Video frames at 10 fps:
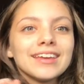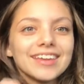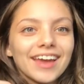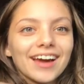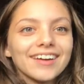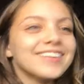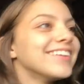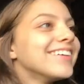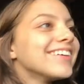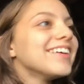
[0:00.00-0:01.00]

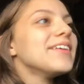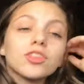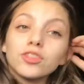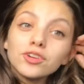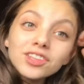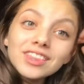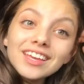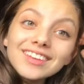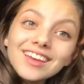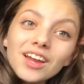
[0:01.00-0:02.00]
Yeah. The third
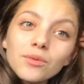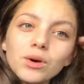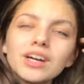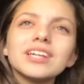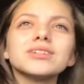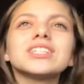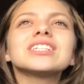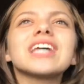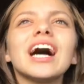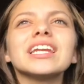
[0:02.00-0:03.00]
thing that I want, it's
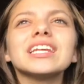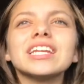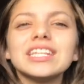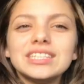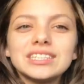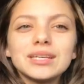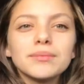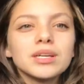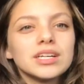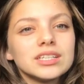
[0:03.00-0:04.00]
just kind of easy,
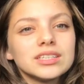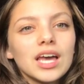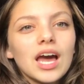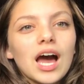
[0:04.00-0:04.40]
because